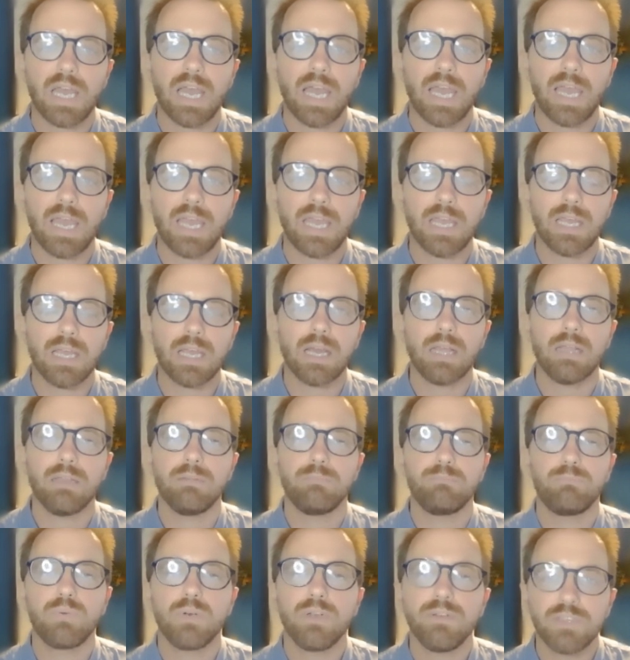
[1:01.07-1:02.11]
a
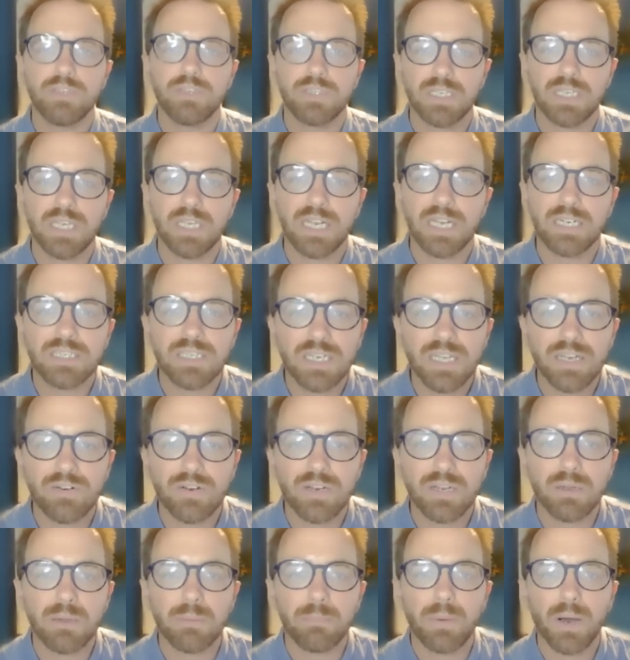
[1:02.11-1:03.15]
privacy
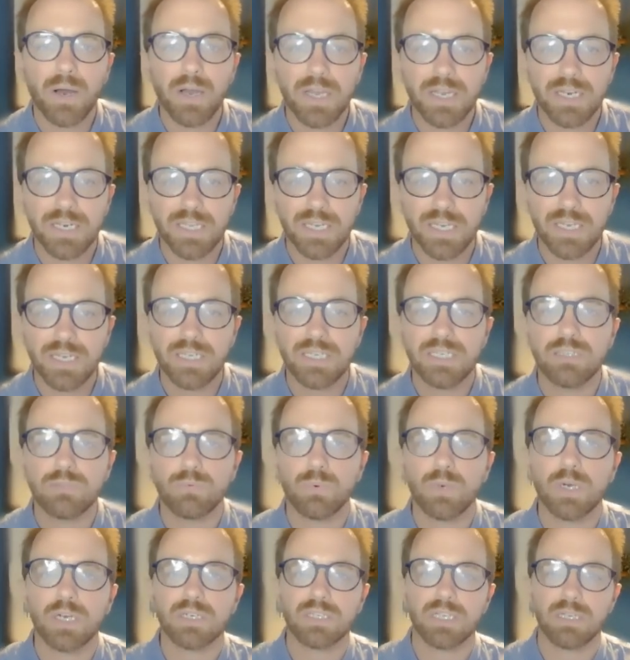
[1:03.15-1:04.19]
engineering pioneer. He's
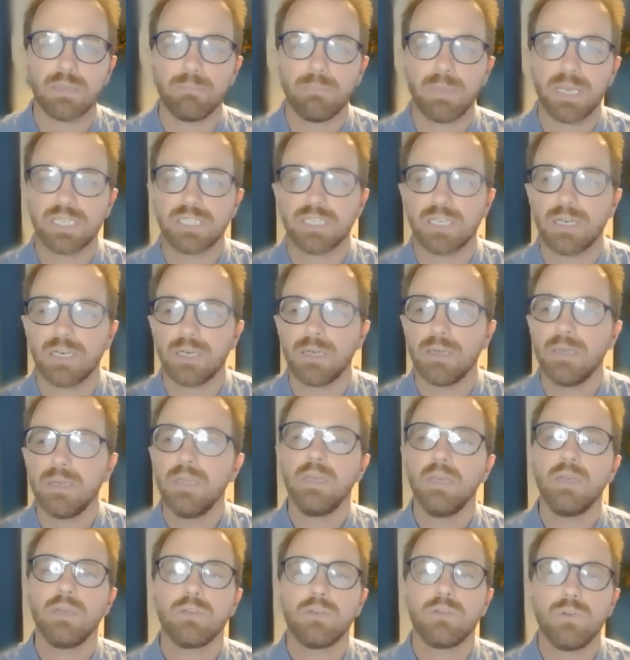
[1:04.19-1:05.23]
worked at Meta,
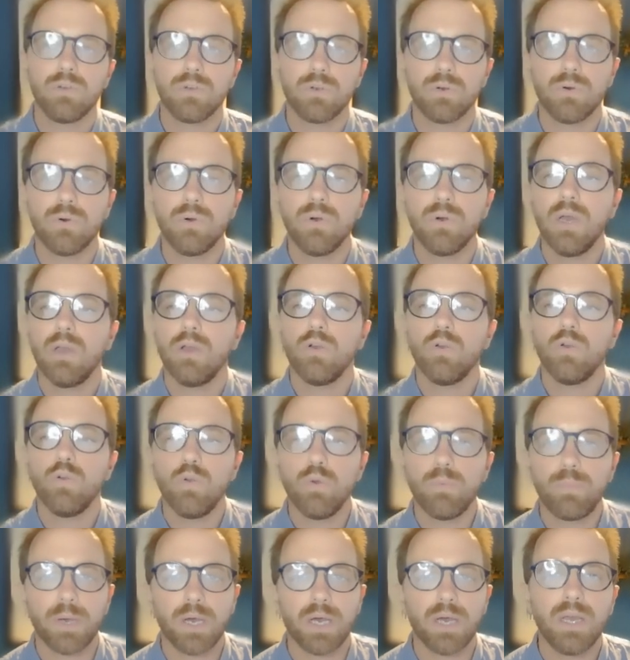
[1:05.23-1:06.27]
Google,
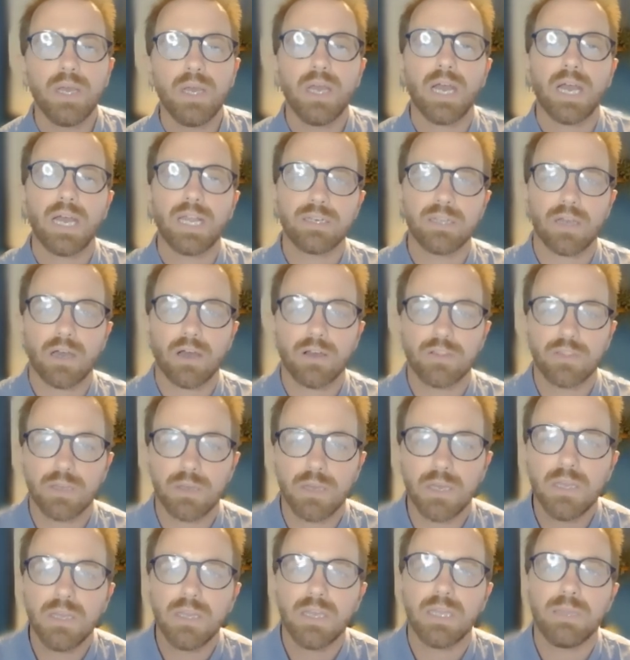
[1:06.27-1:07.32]
Uber, and other
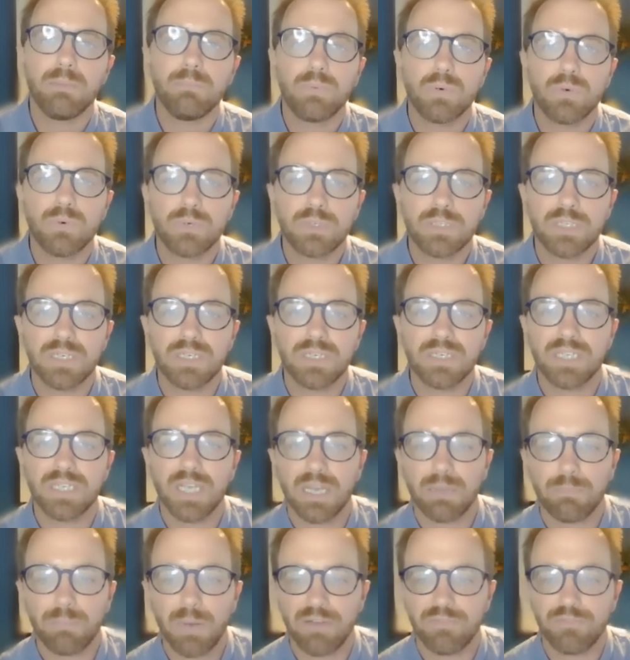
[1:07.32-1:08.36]
important tech
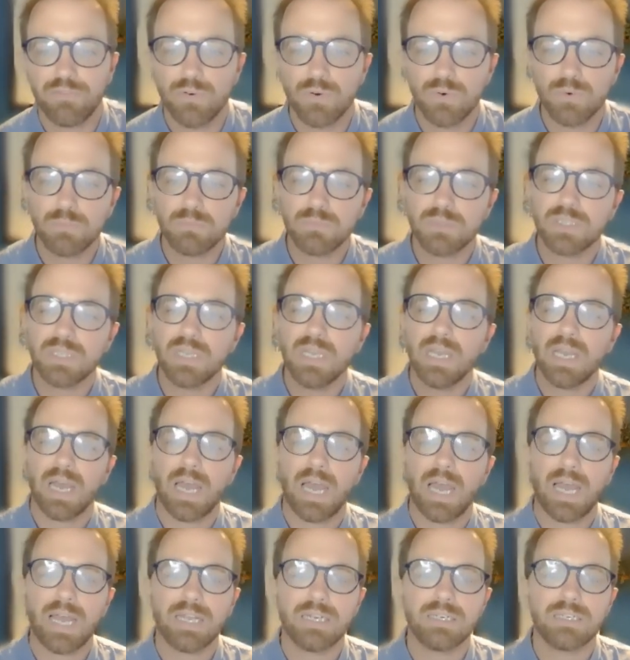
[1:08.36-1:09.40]
platforms.
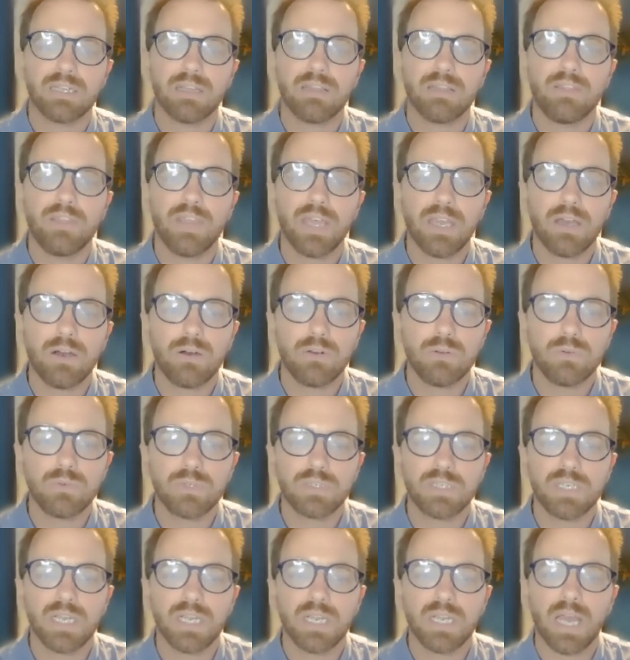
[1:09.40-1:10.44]
And they are
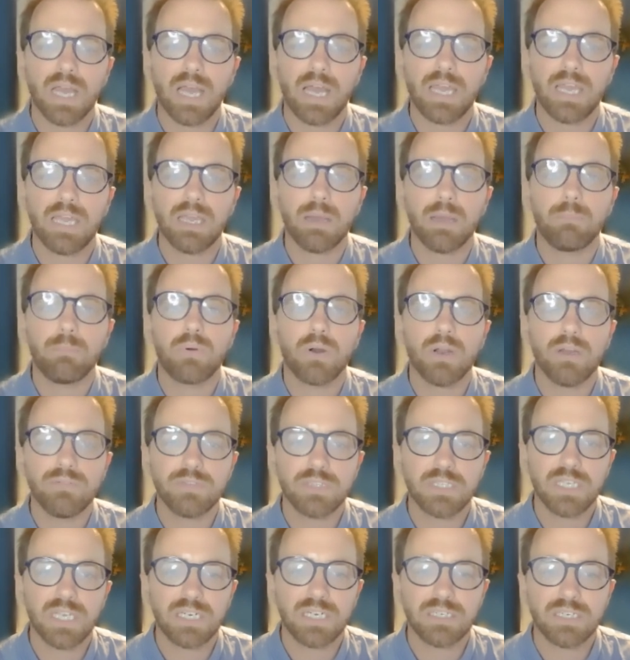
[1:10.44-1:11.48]
launching a
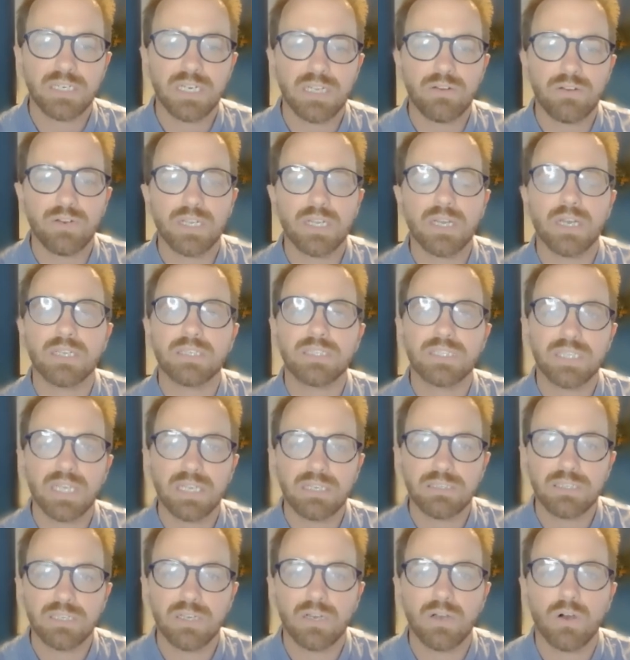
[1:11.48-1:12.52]
privacy engineering
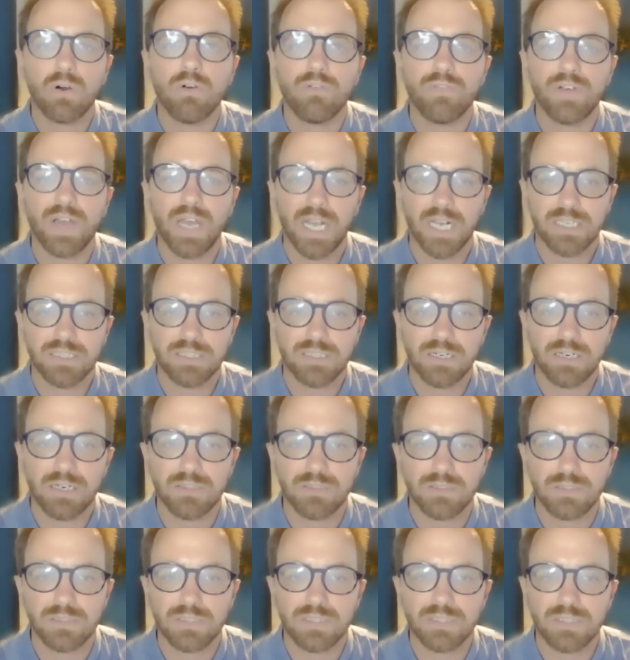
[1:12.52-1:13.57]
center of
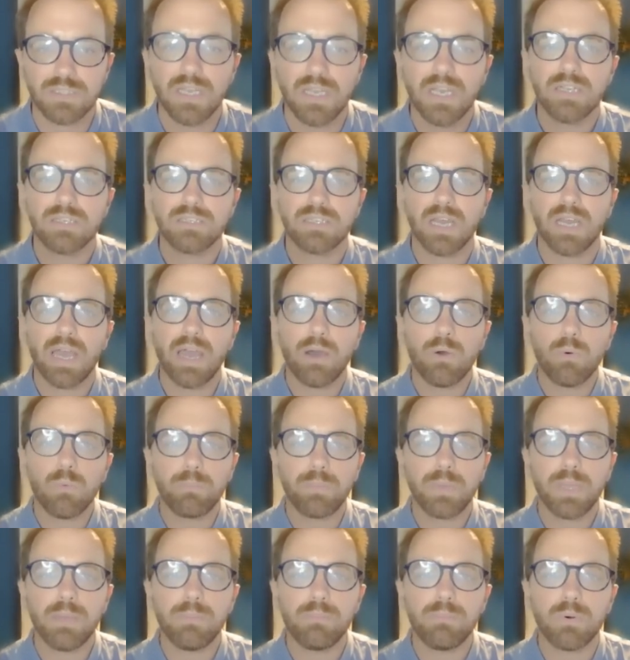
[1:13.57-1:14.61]
excellence to help
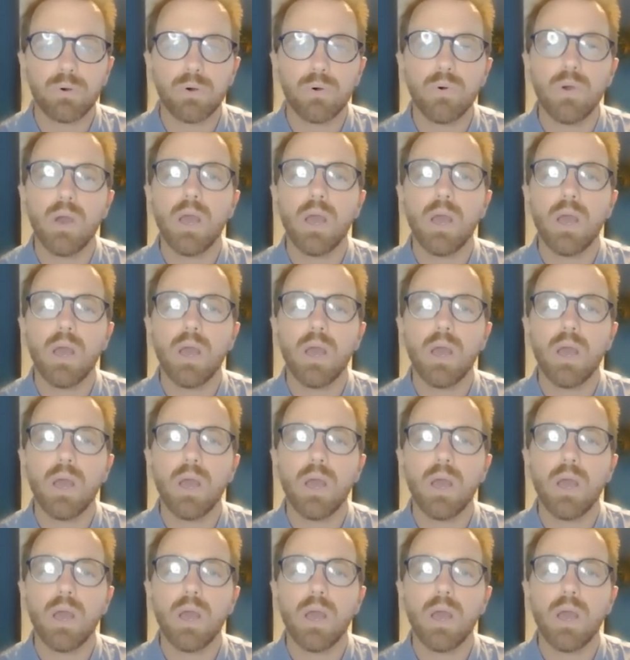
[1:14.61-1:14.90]
people